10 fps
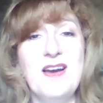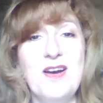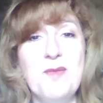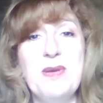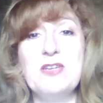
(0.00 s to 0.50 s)

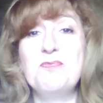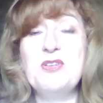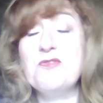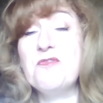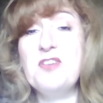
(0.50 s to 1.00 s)
about
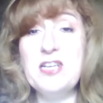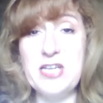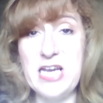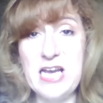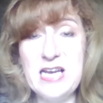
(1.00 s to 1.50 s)

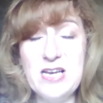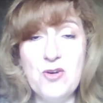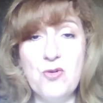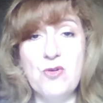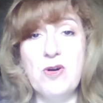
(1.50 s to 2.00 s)
pedophilia
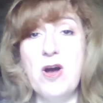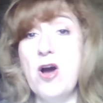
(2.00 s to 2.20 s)
or